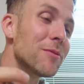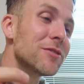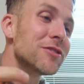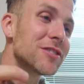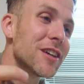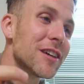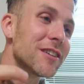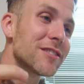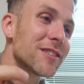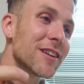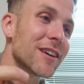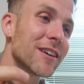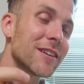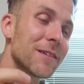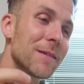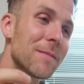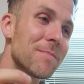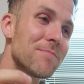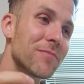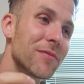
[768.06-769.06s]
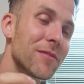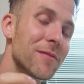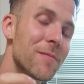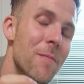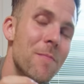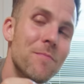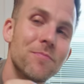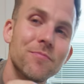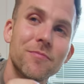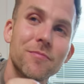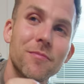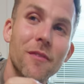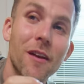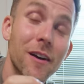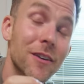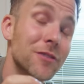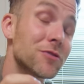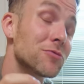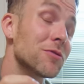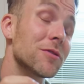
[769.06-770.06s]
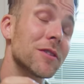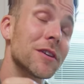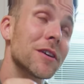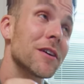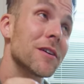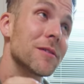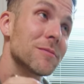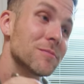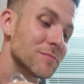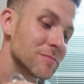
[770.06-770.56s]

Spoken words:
It almost tastes like it's really good.